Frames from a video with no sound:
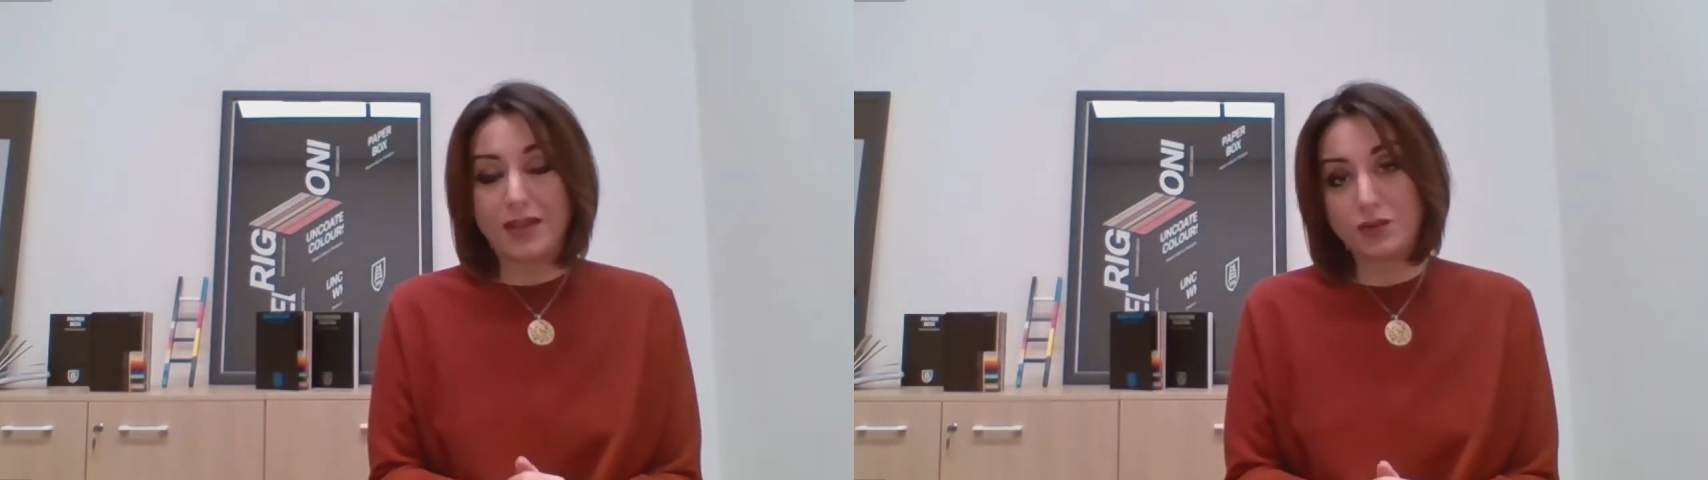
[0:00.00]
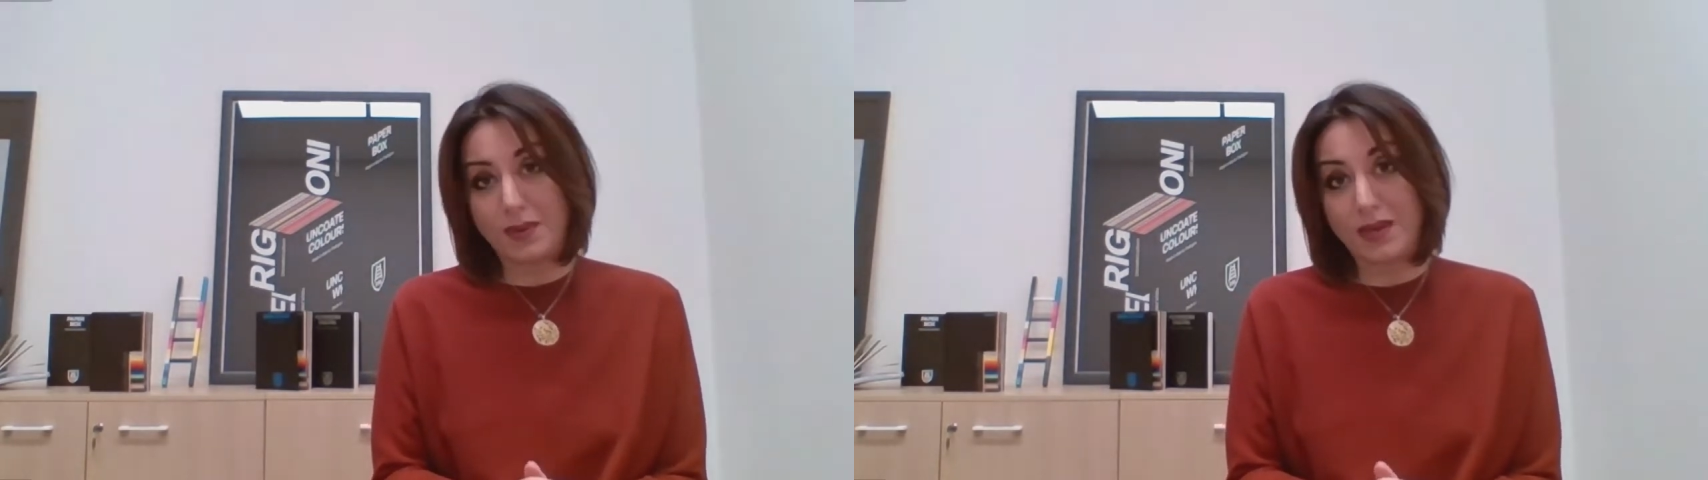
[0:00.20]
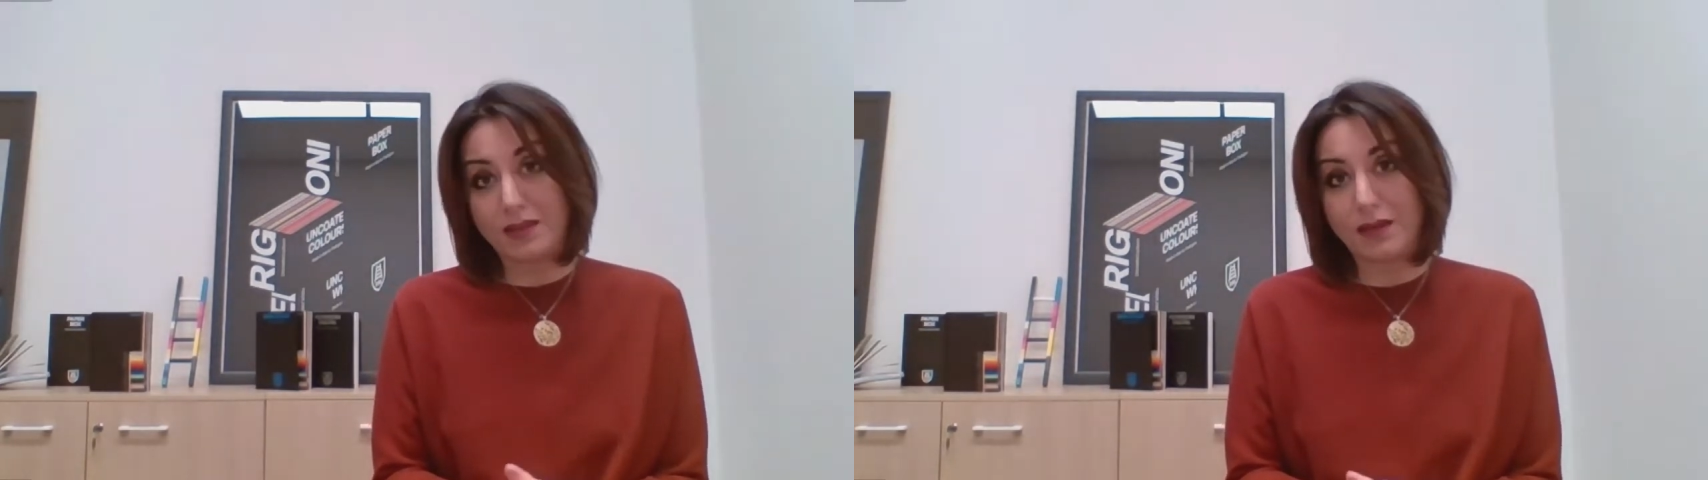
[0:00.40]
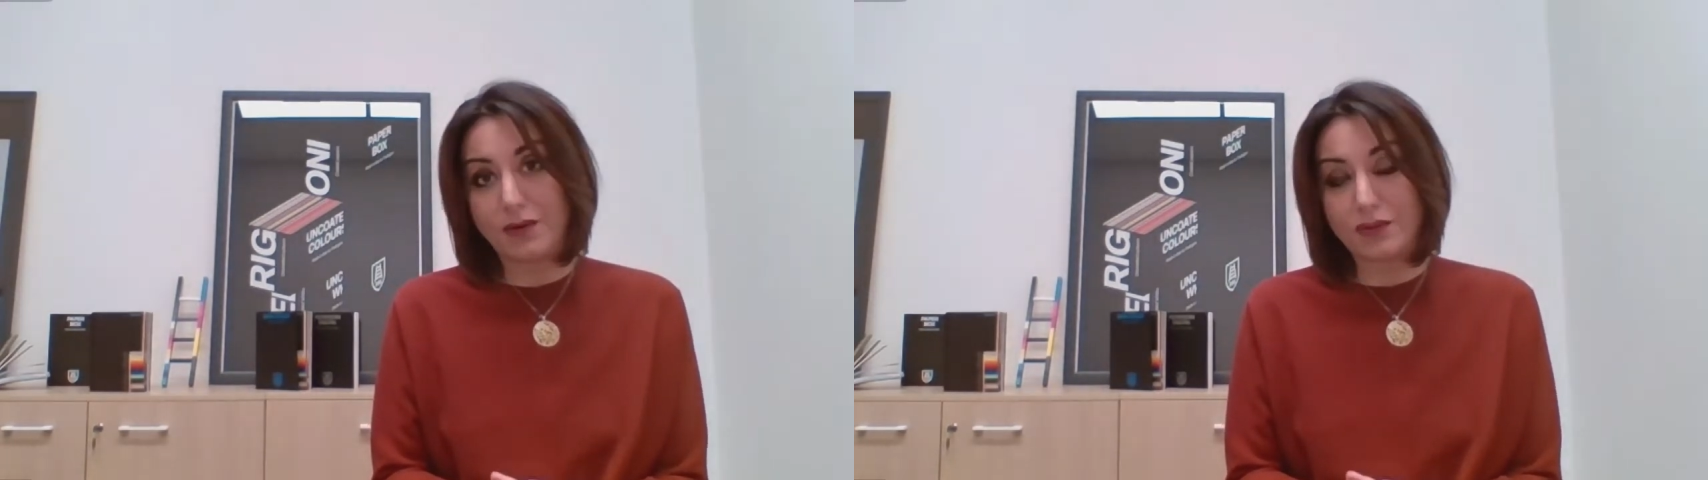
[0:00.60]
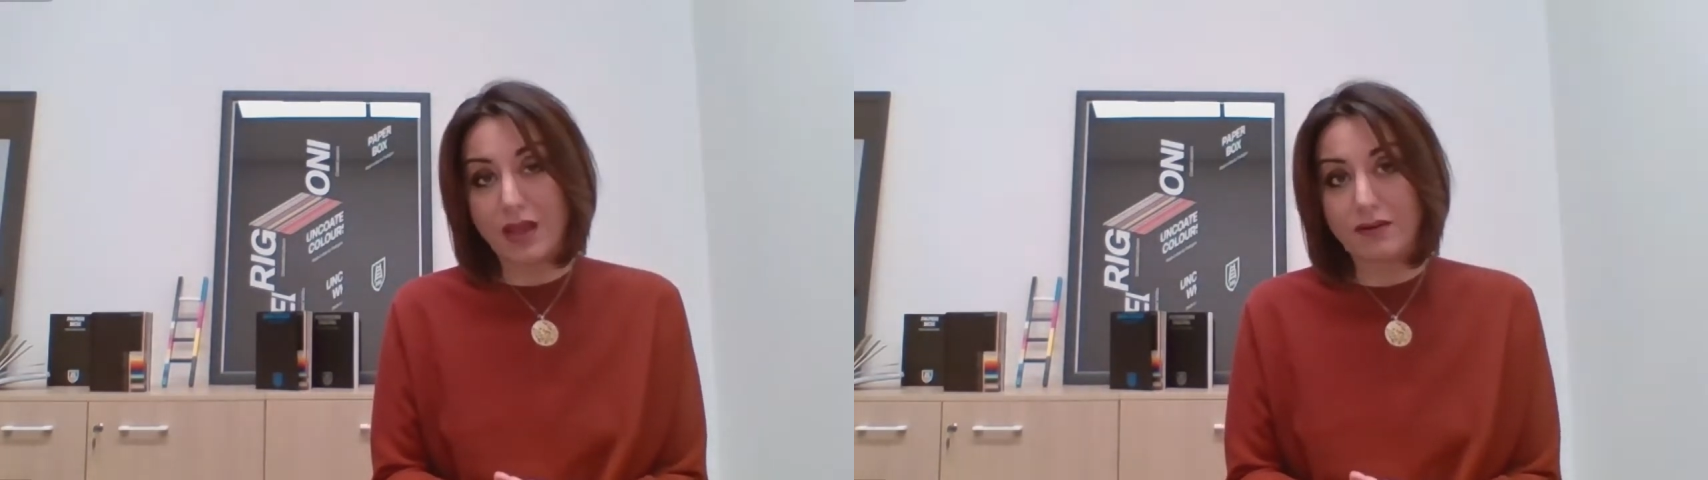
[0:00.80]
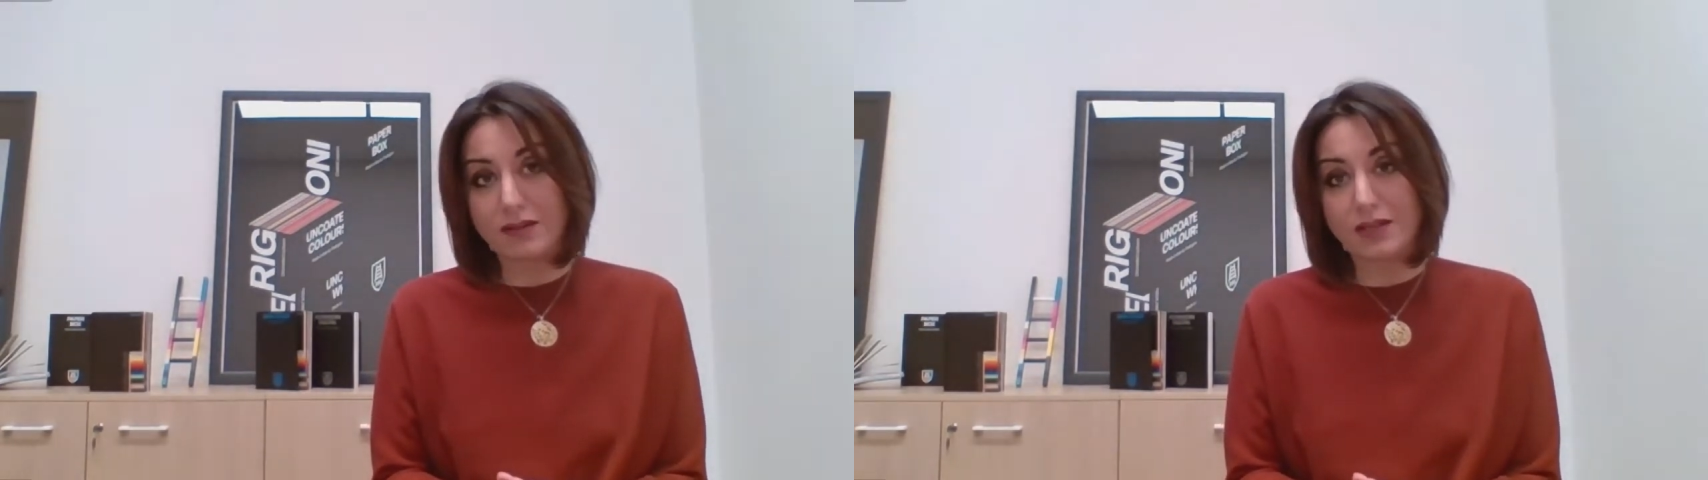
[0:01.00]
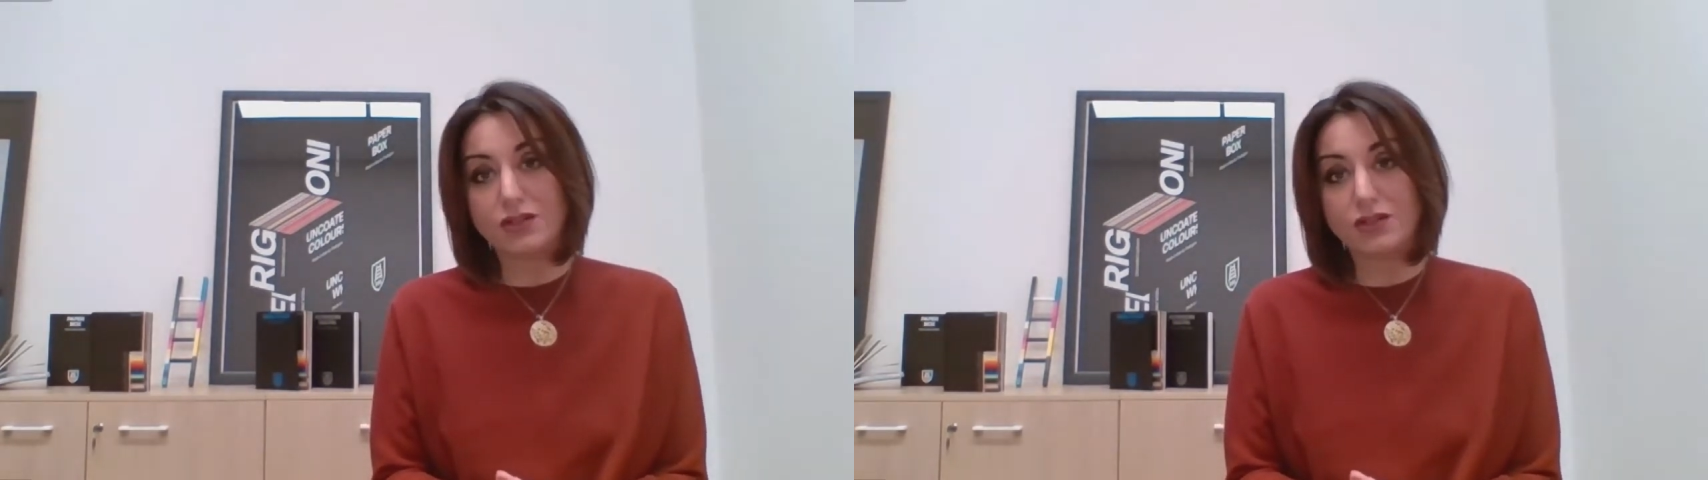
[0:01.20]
HP Indigo directly.